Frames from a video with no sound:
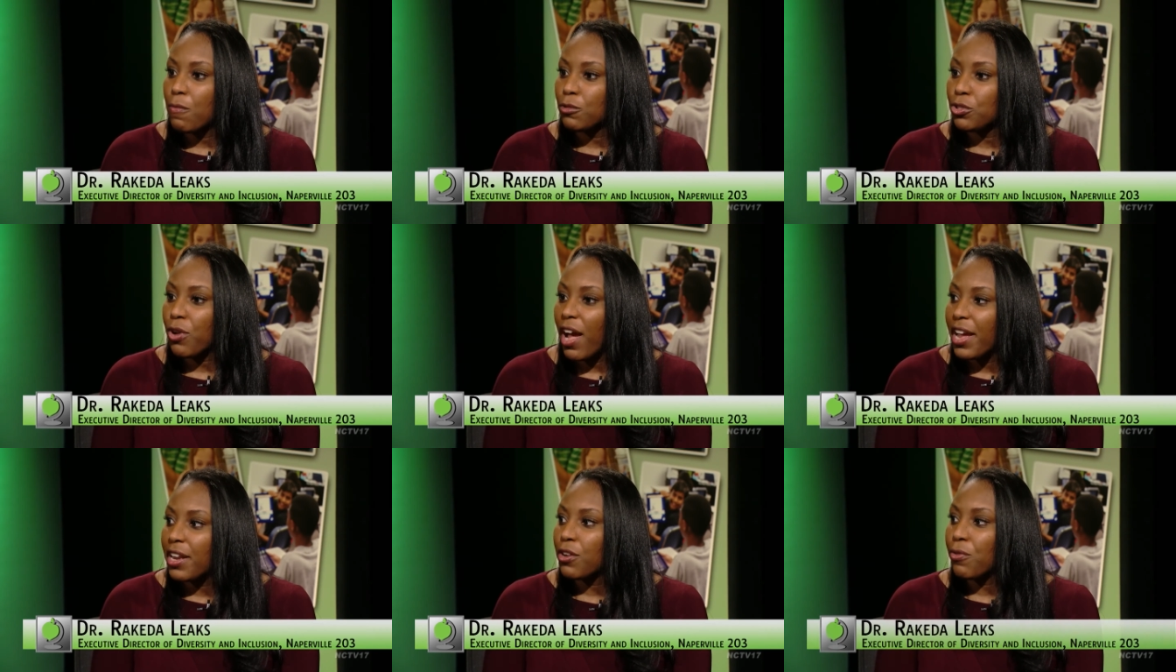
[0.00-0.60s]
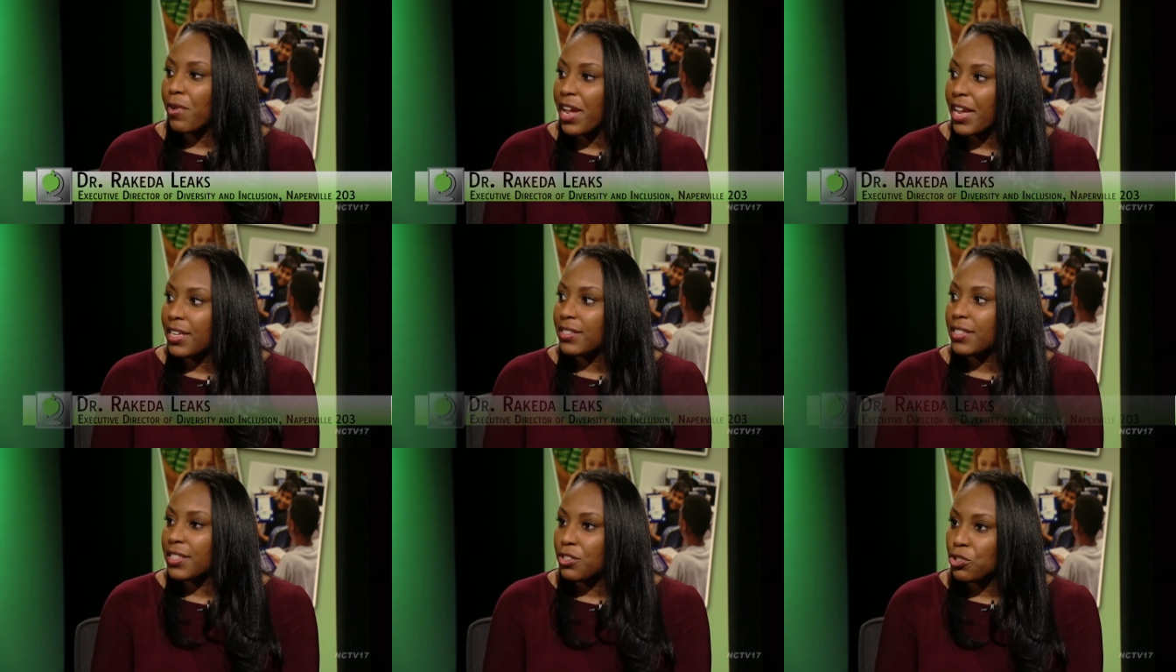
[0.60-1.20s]
try to
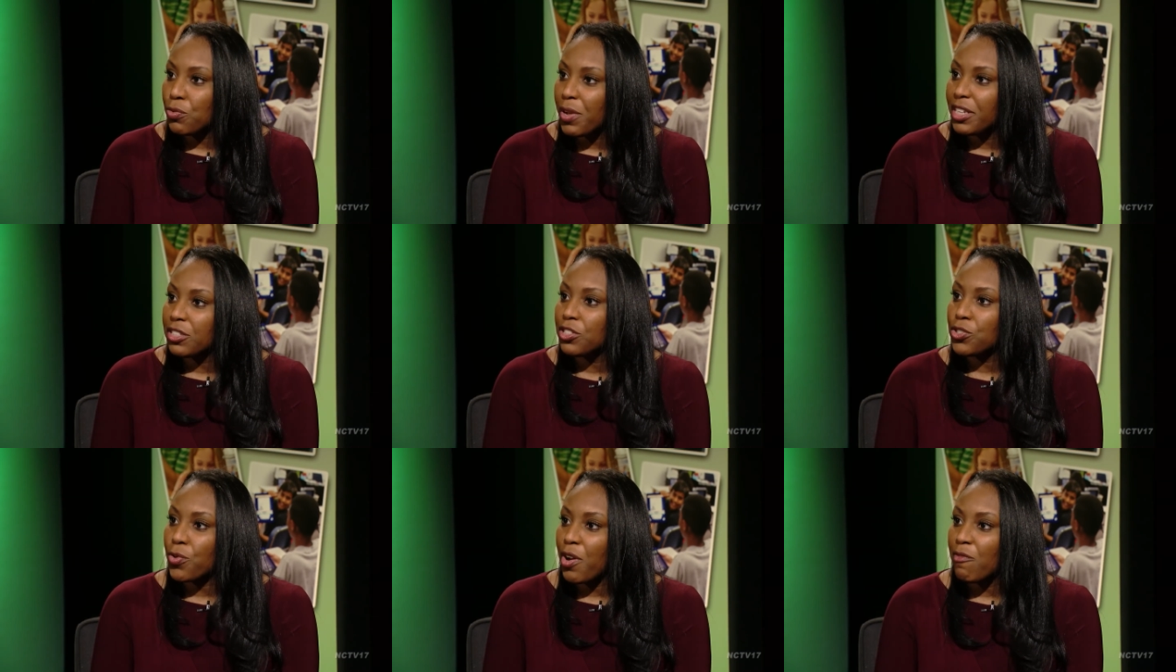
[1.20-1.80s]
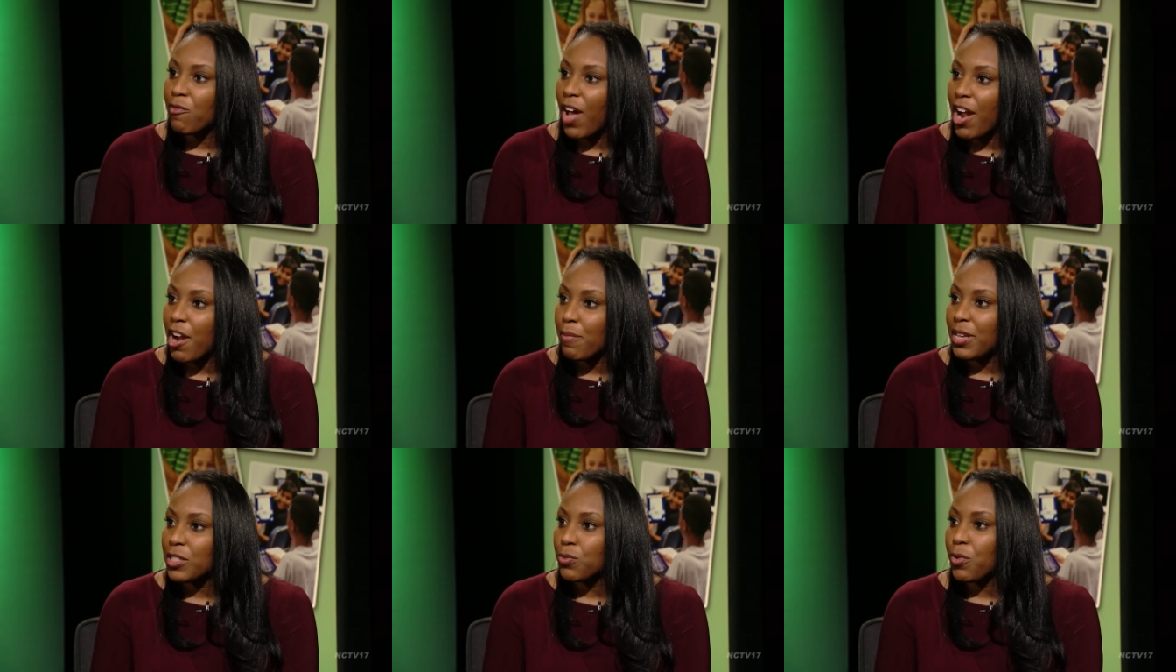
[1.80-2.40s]
create situations or
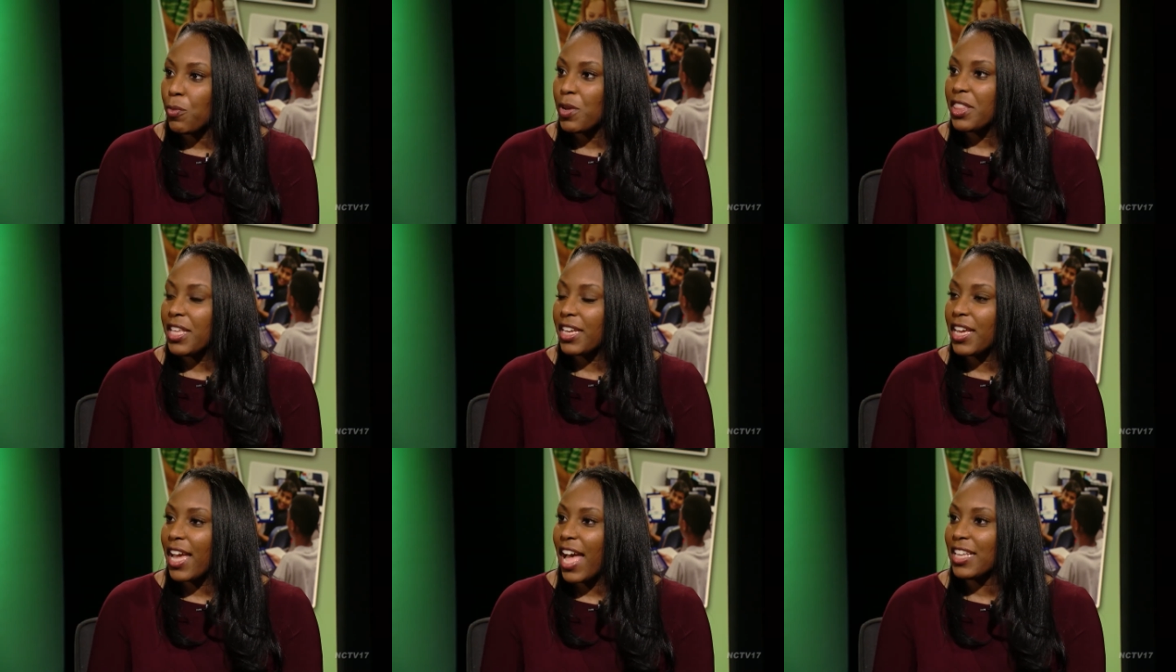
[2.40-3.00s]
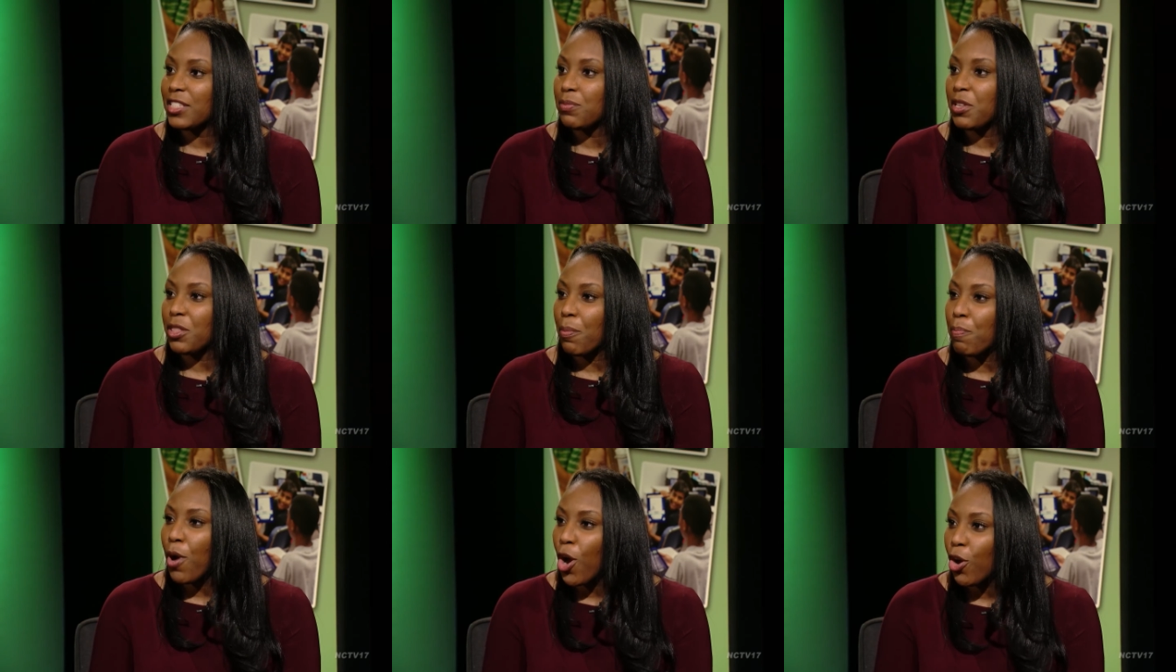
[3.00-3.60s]
environments where we think it has to be
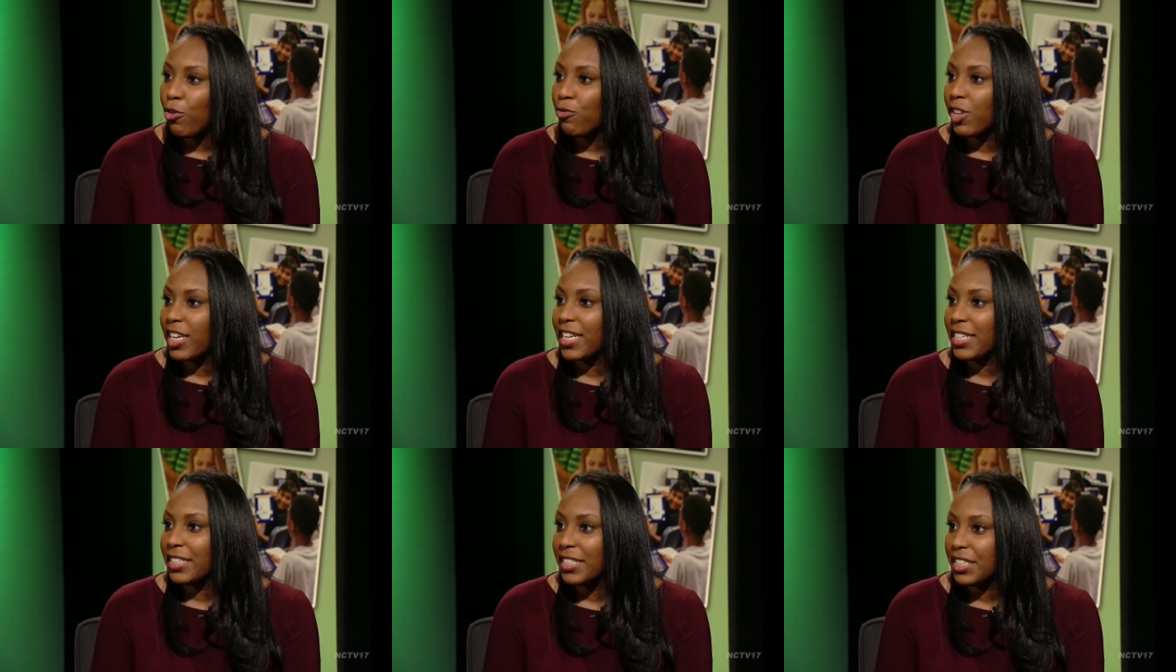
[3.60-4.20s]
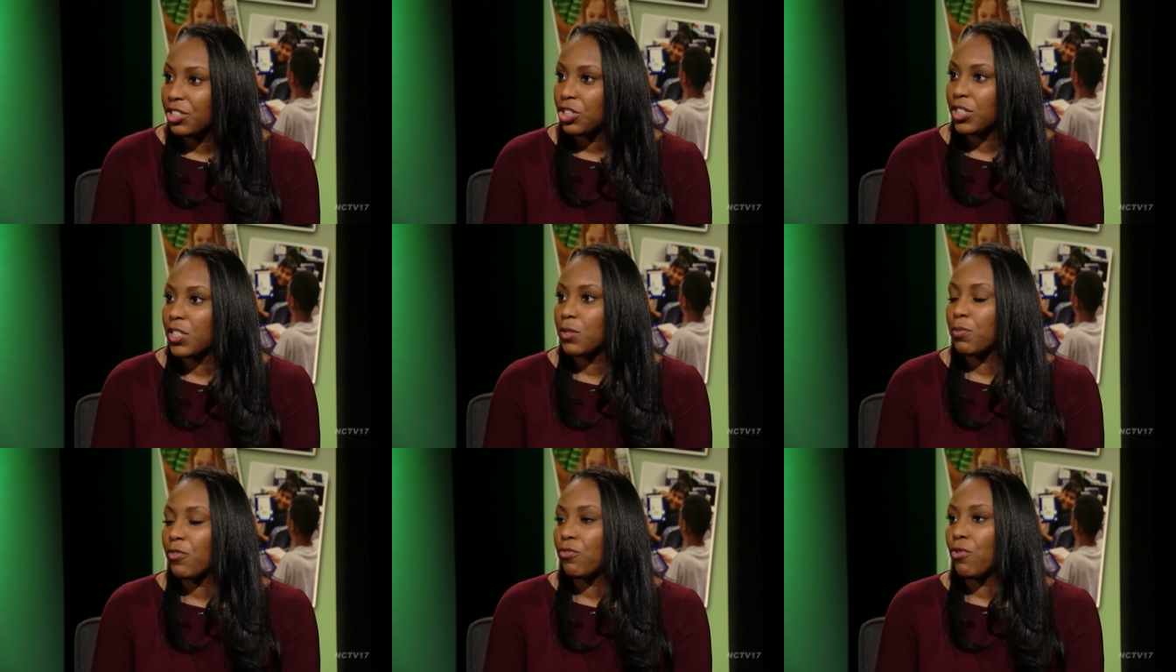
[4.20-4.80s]
the perfect
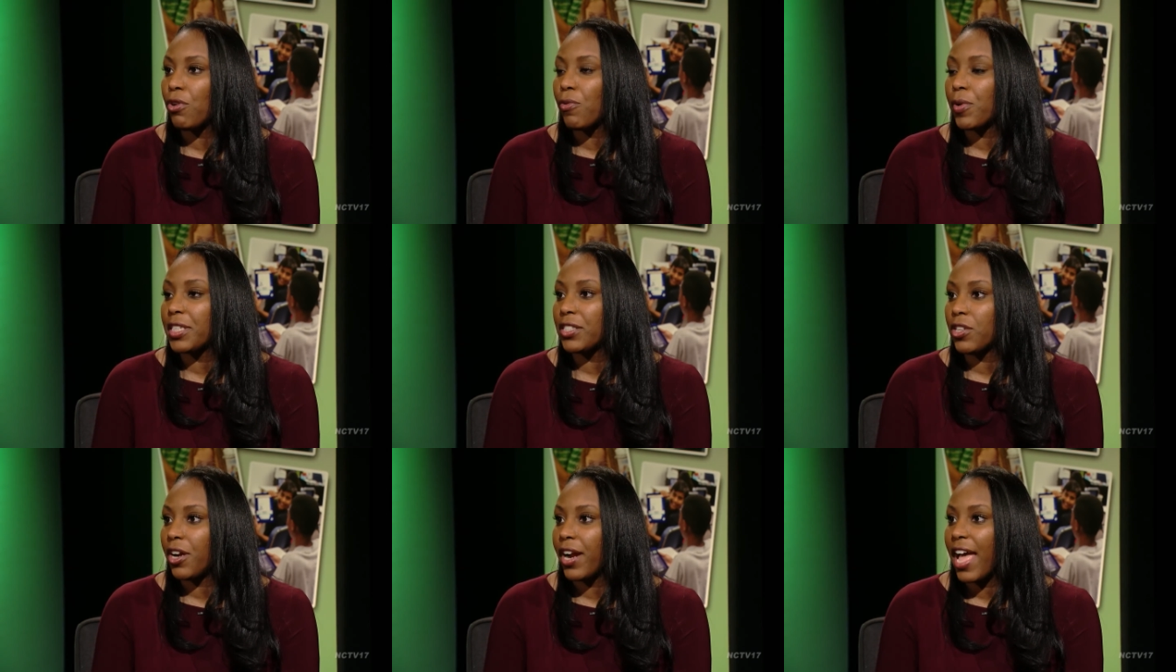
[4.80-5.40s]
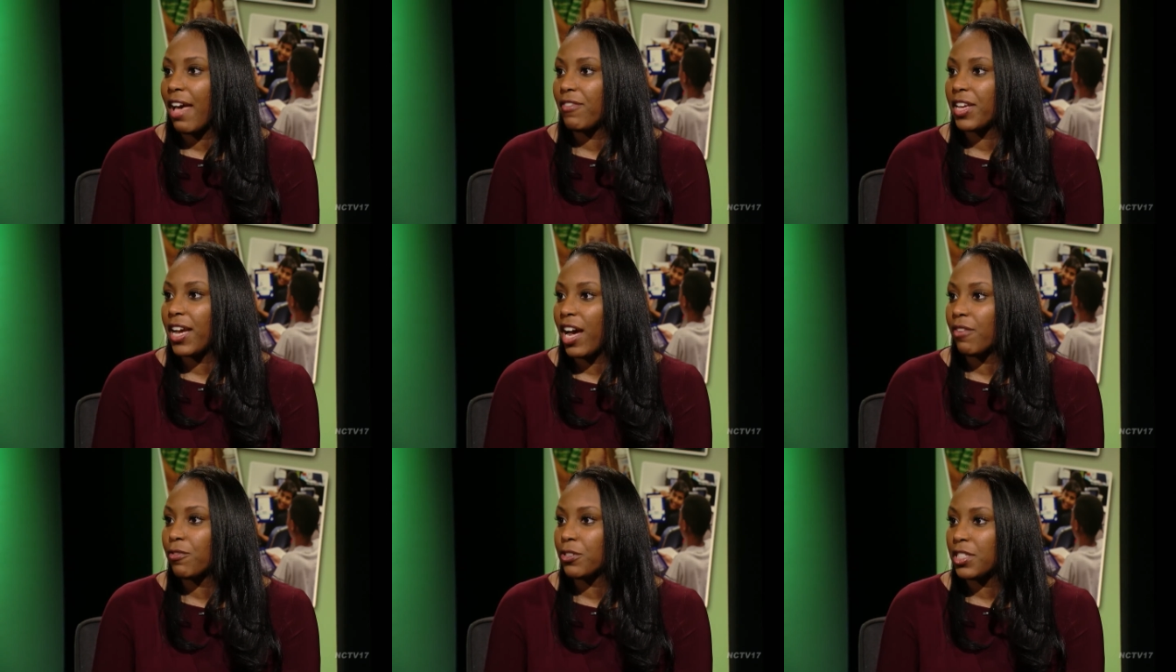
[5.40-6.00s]
conditions before we start having
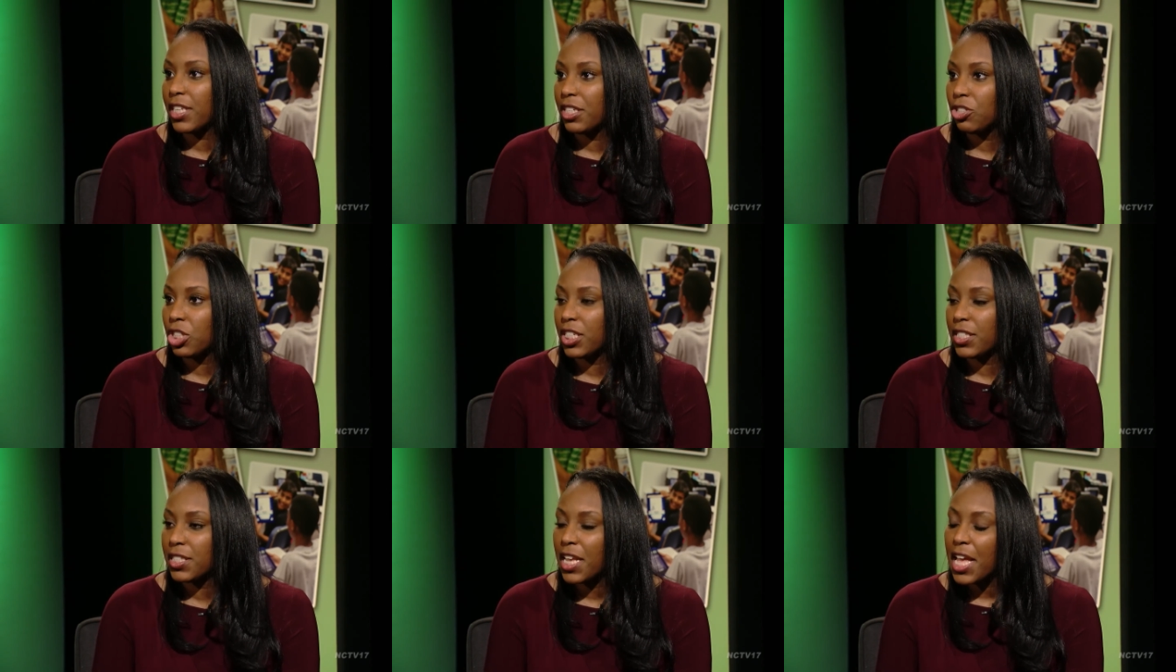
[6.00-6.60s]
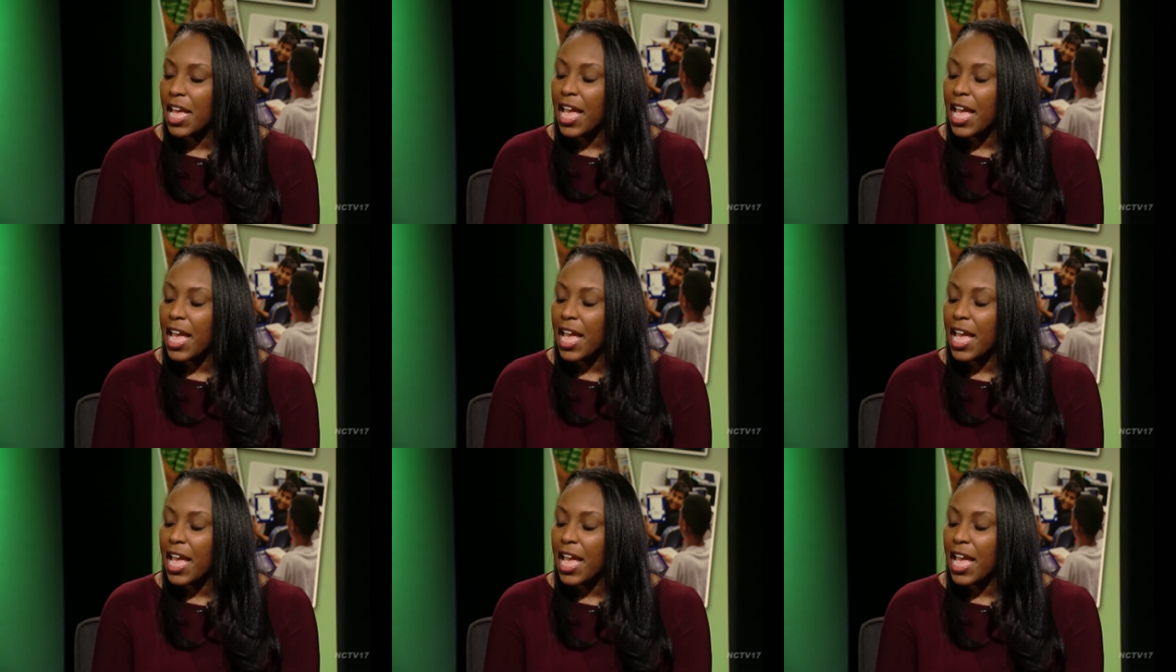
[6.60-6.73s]
conversations.